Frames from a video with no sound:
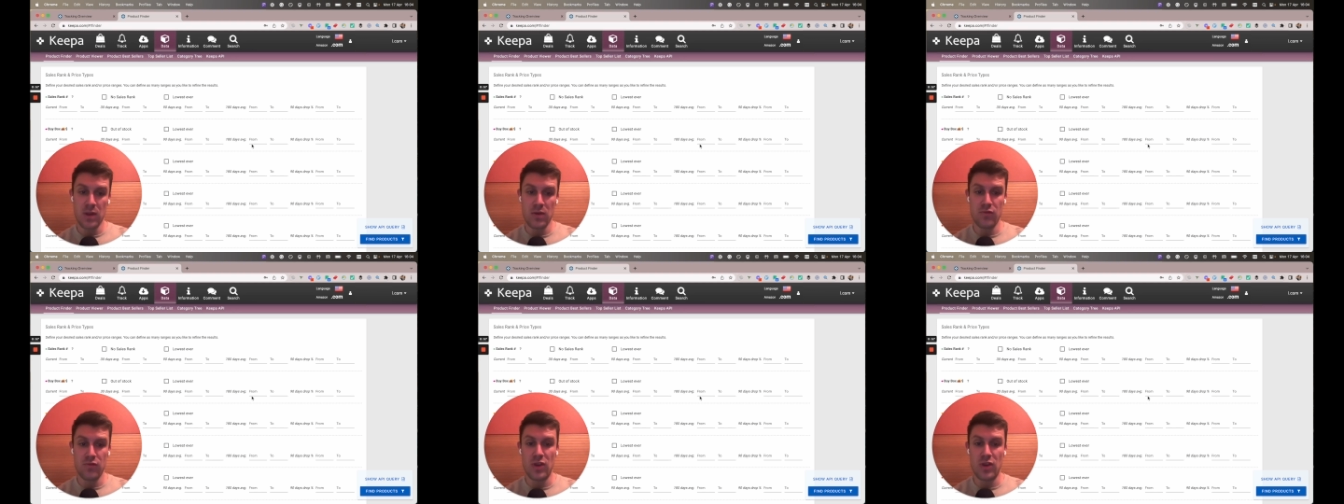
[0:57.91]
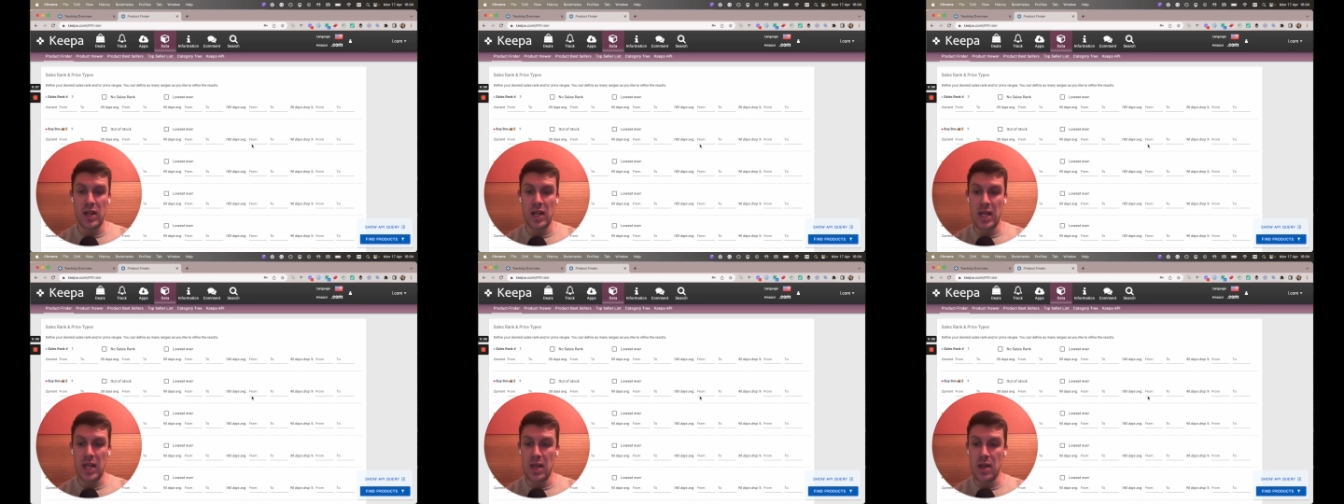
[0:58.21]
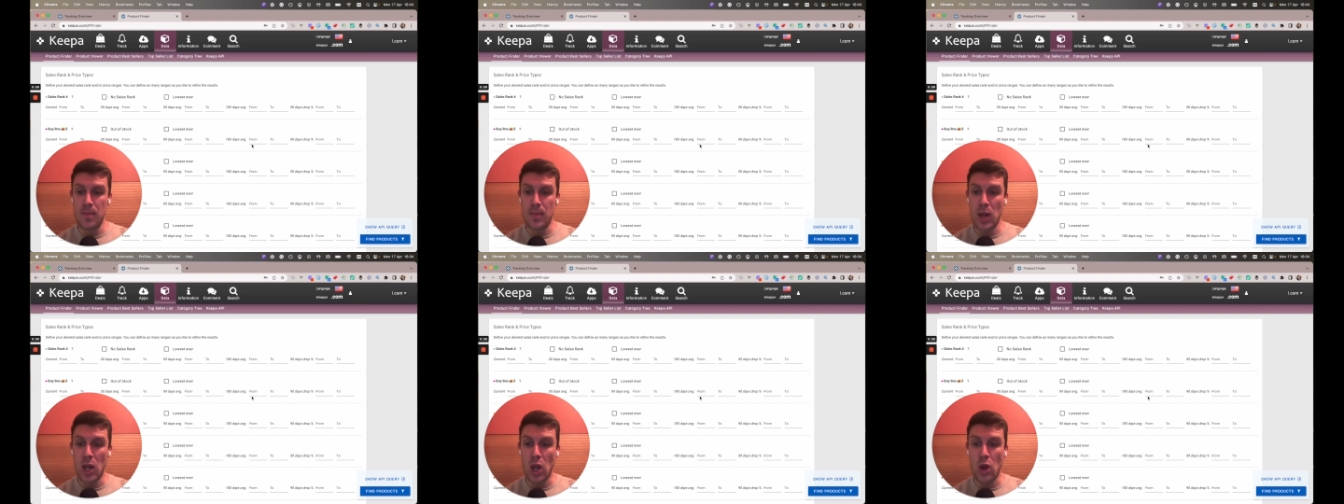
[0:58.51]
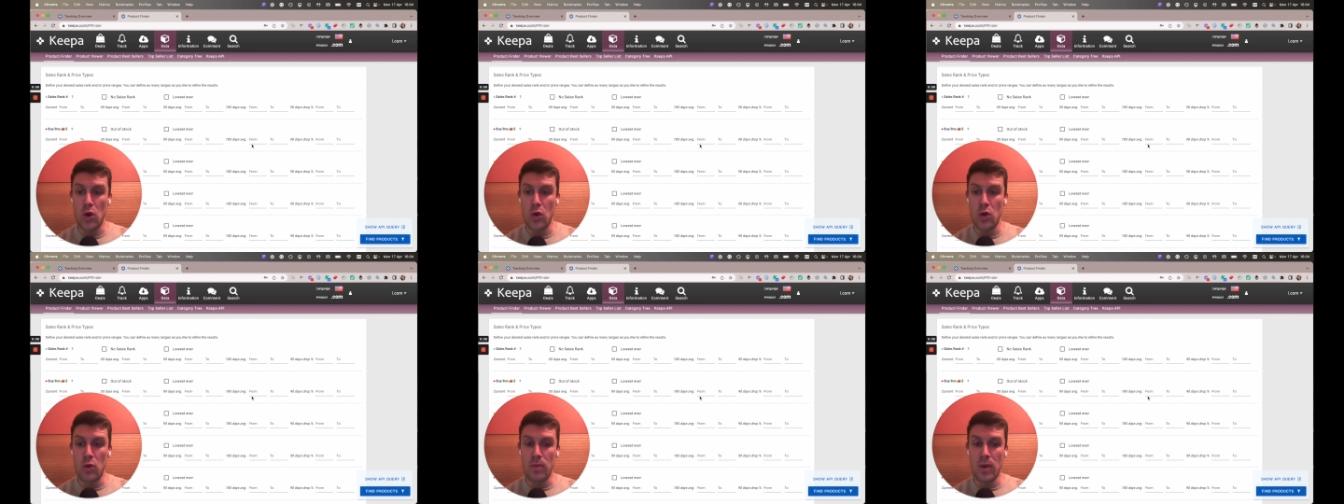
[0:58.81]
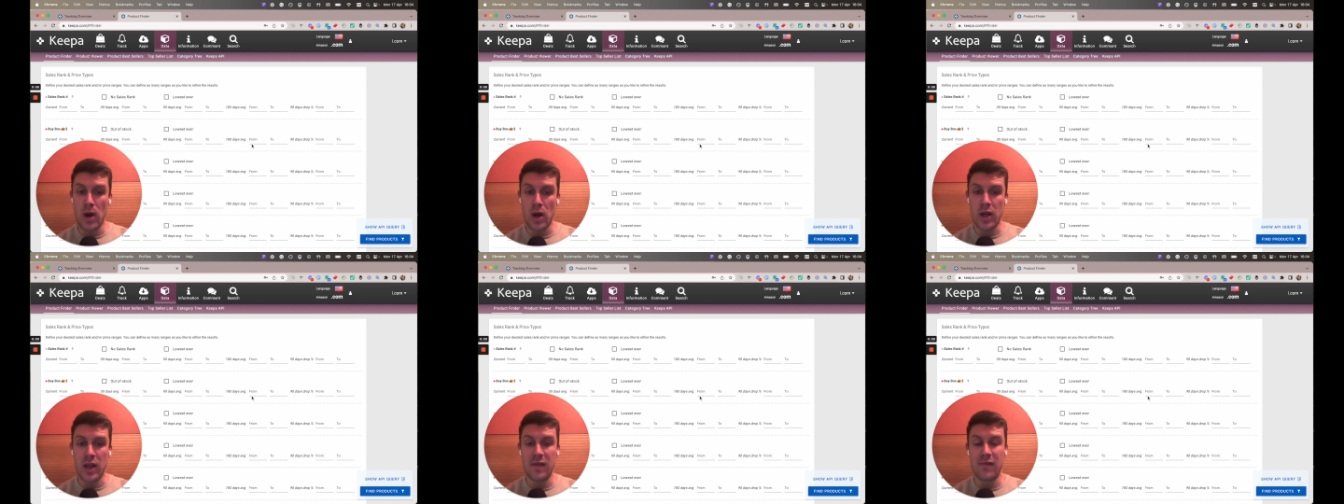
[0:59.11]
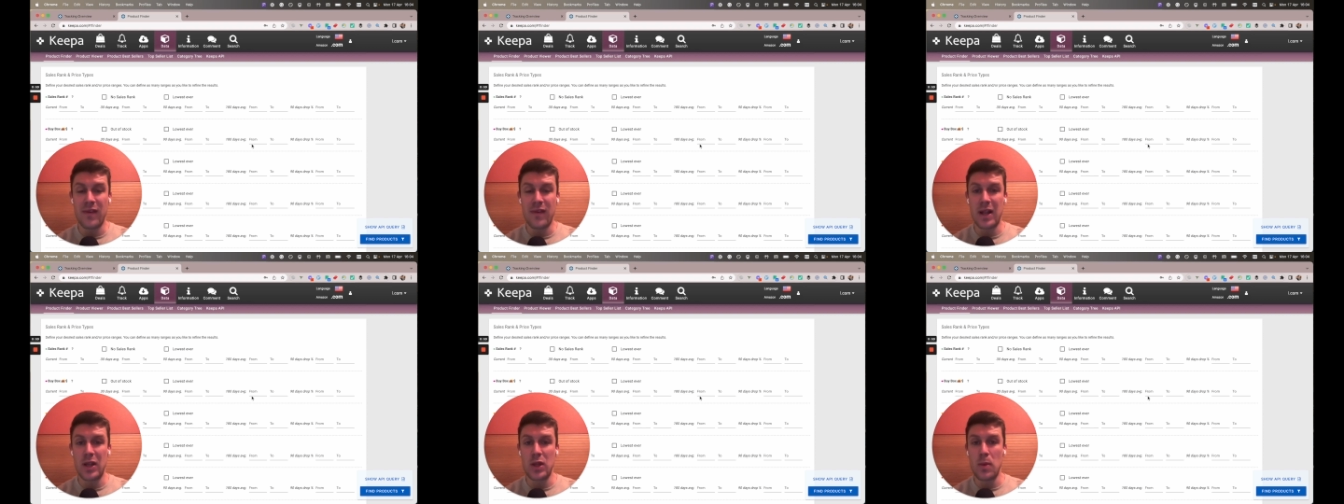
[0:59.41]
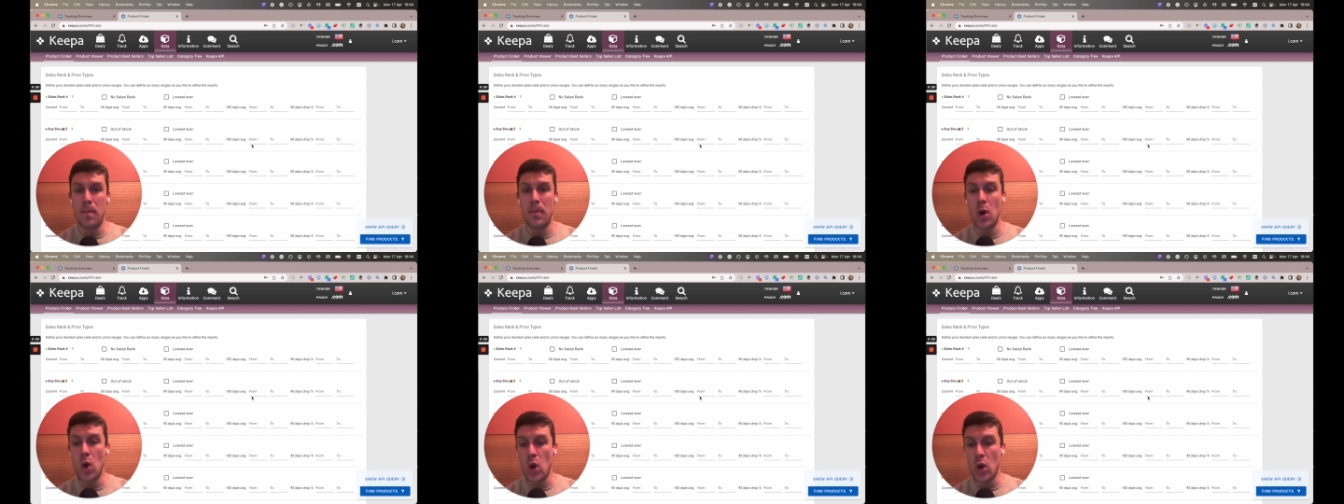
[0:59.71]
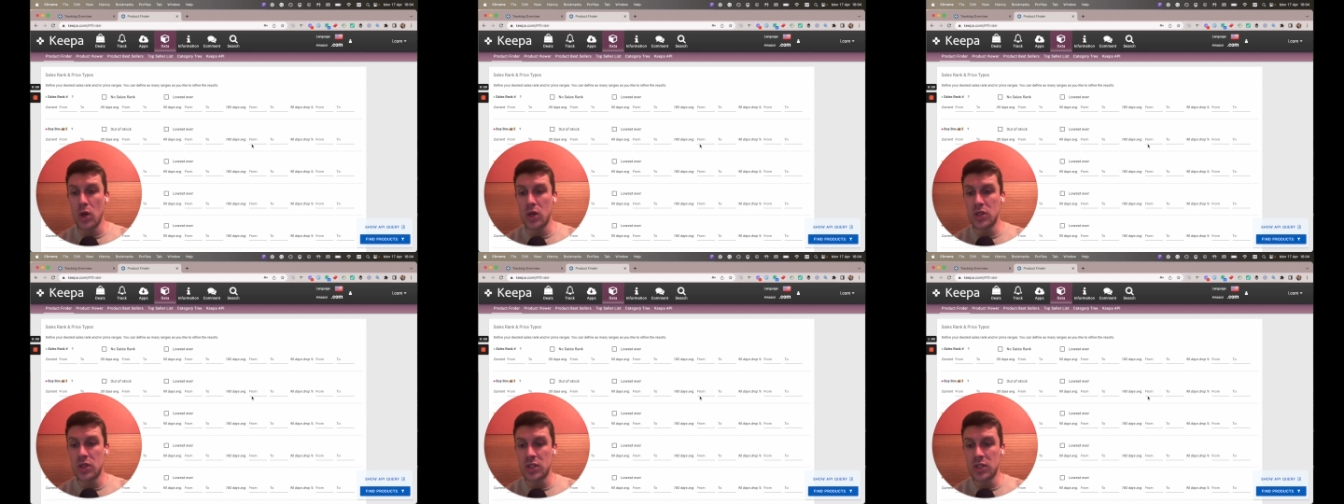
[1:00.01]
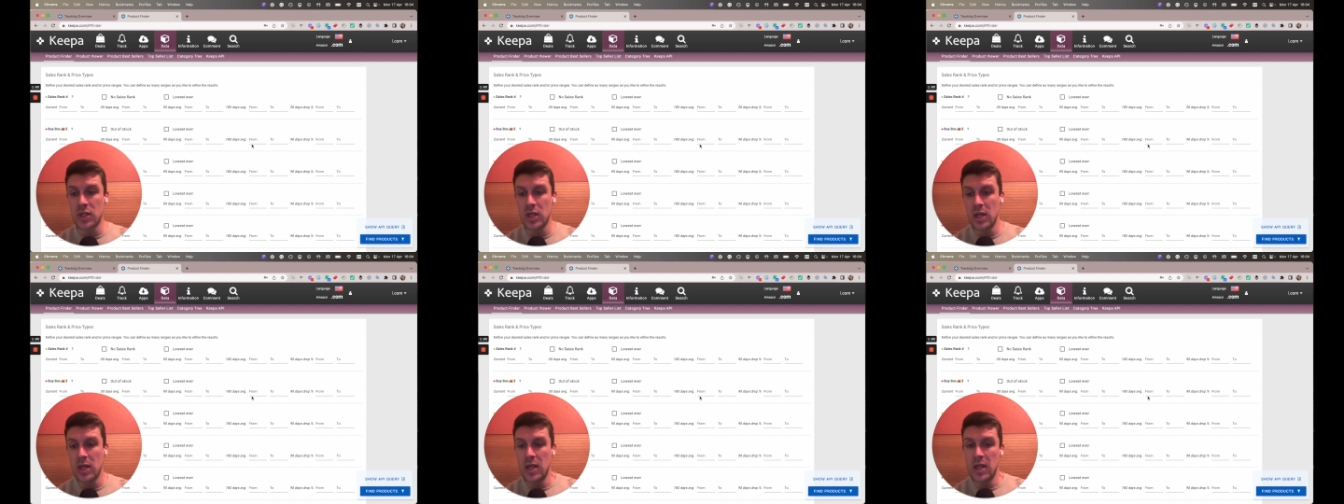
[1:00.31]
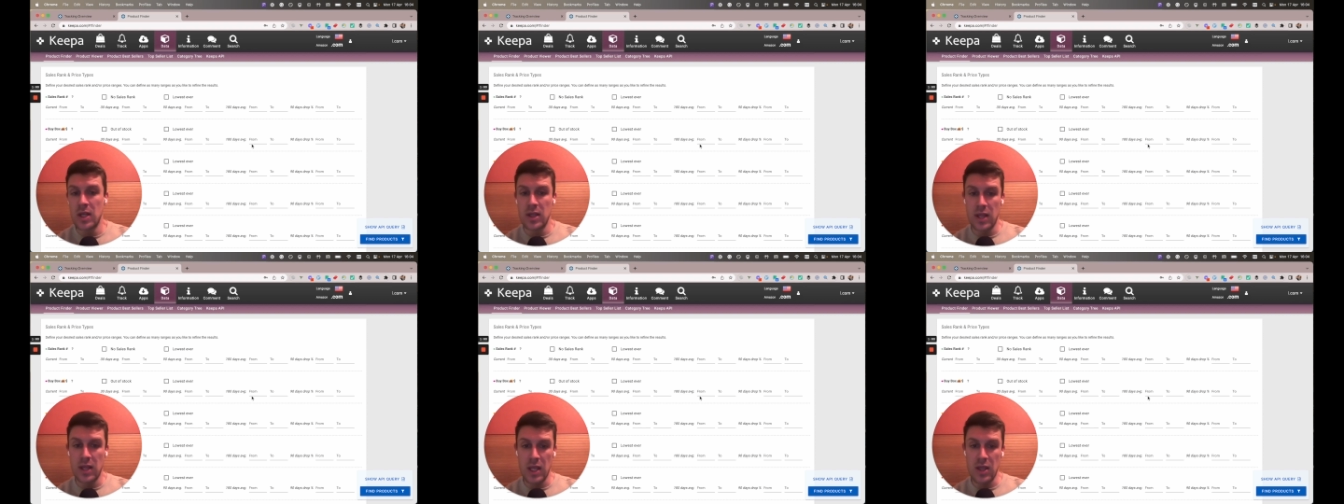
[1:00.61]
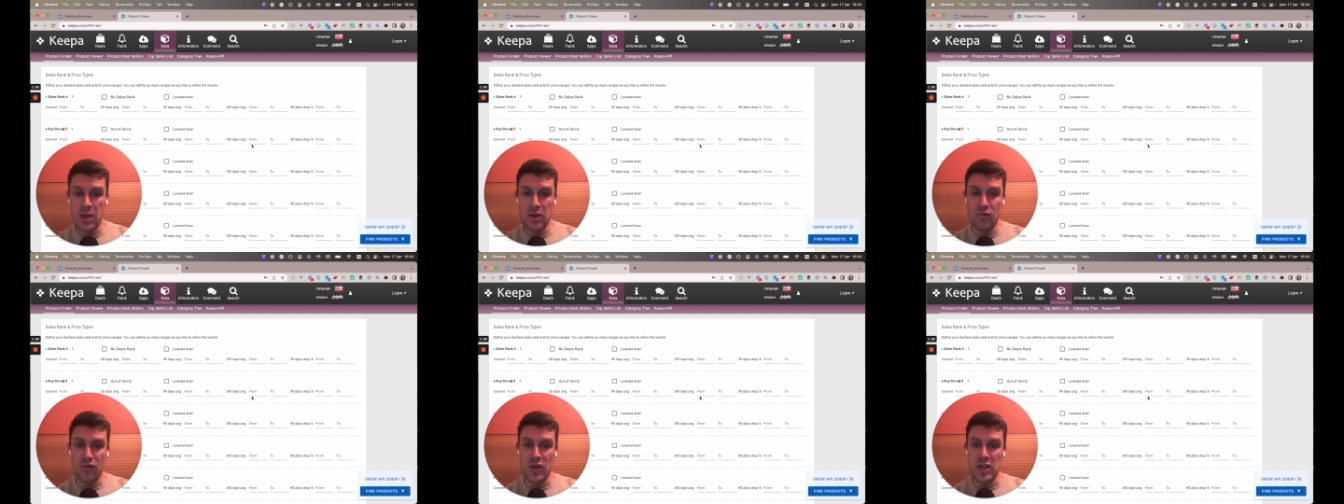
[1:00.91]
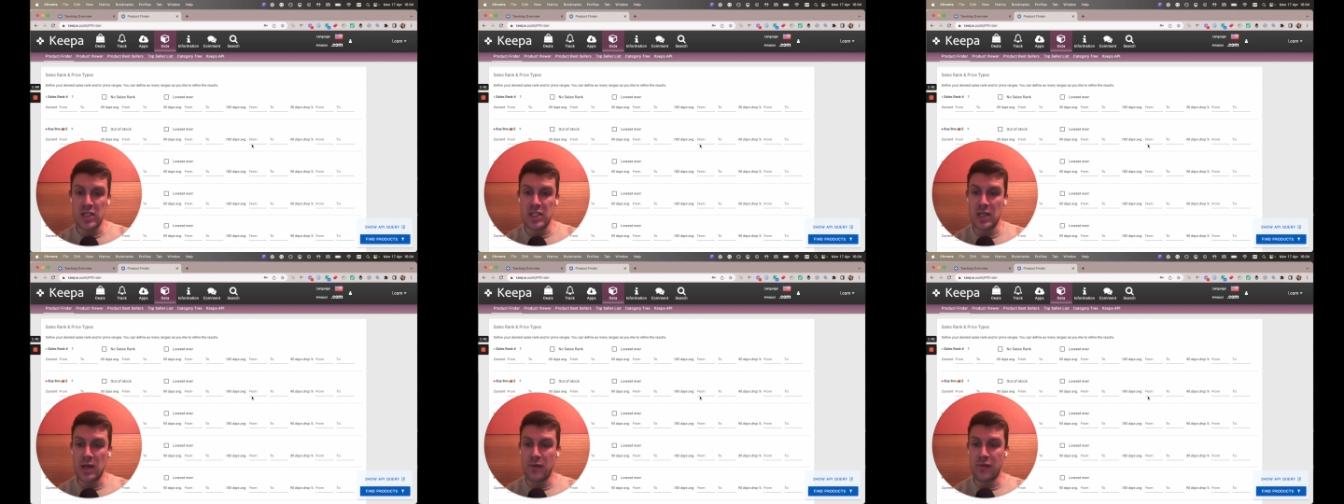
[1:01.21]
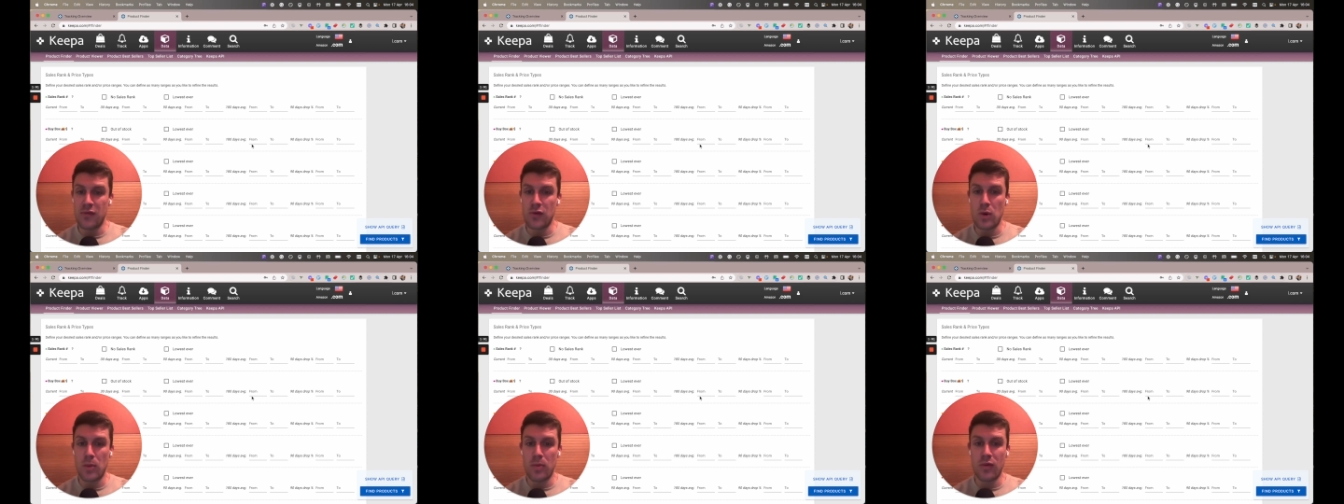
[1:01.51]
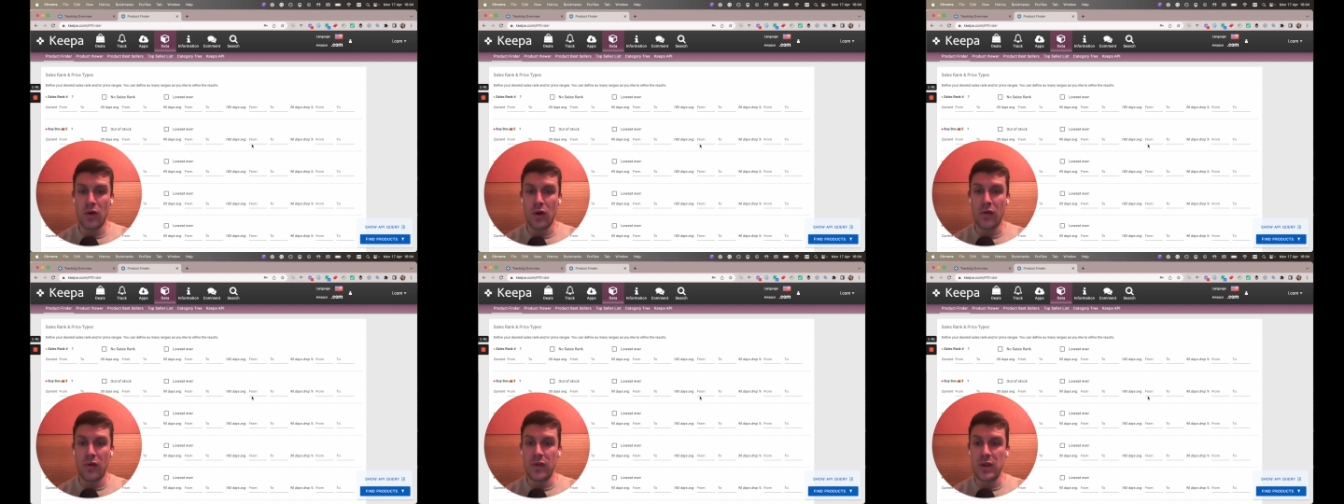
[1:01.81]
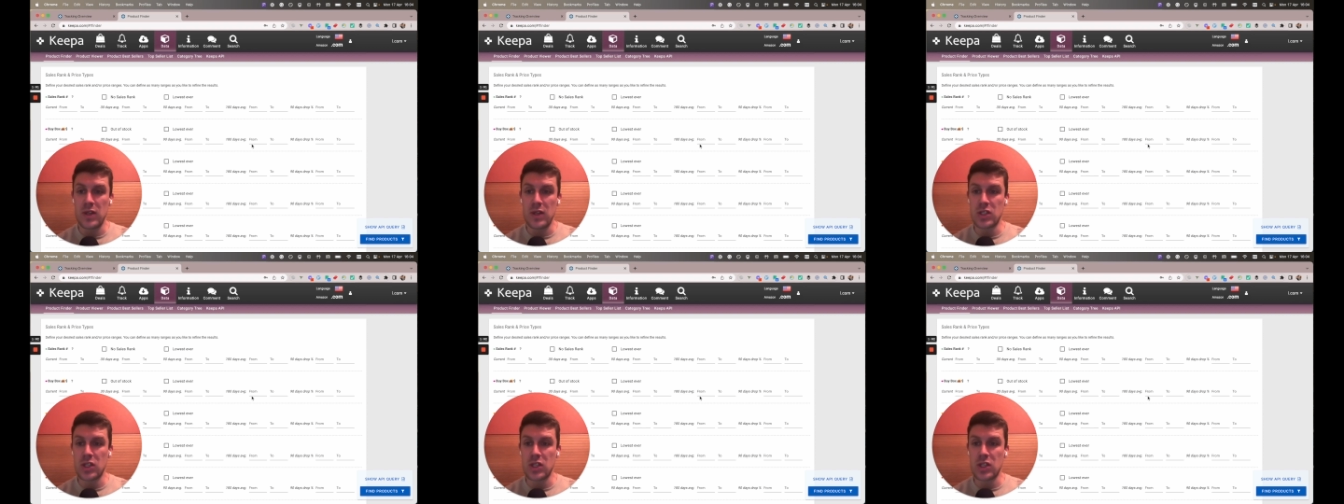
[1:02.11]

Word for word: really below market value books that you can resell for a profit.